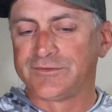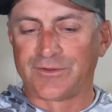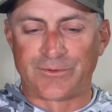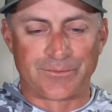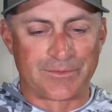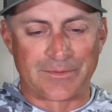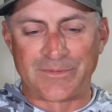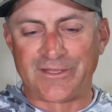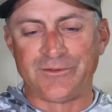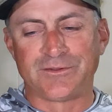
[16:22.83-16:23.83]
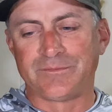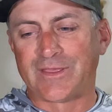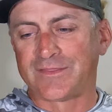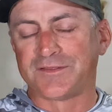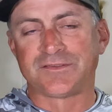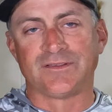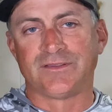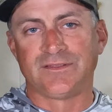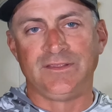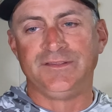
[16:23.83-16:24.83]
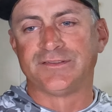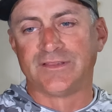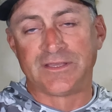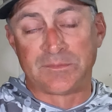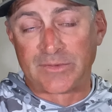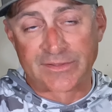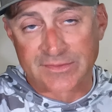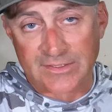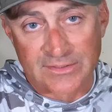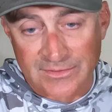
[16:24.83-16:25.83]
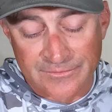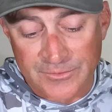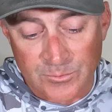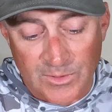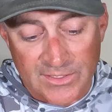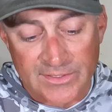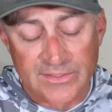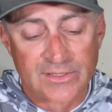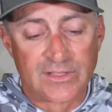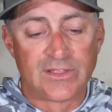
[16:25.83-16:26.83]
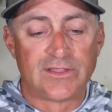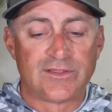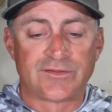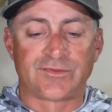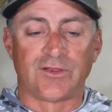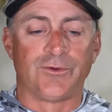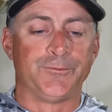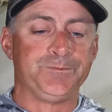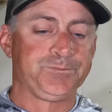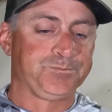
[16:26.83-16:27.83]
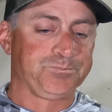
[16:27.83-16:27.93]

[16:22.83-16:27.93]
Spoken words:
So, I mean, you can make this easily a month deal if you want. So,